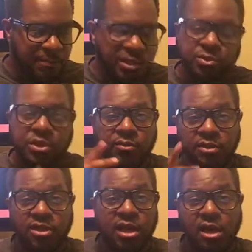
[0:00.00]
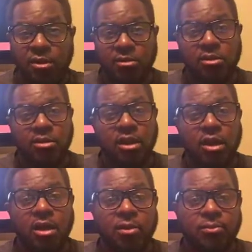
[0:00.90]
Just want to give a shout out,
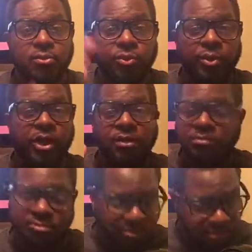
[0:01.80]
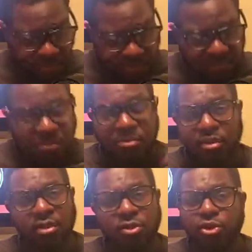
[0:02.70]
Dwayne.
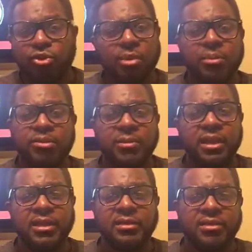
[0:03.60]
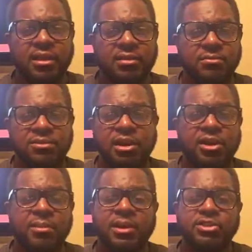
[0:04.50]
I know your grandmother, man. I'm
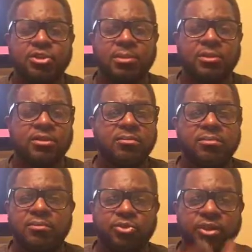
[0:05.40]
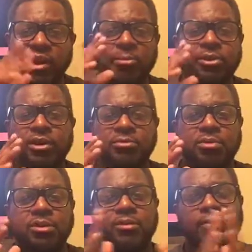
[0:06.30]
sorry about your grandmother. You're in our prayers,
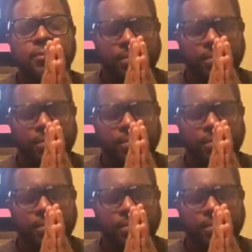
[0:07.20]
brother.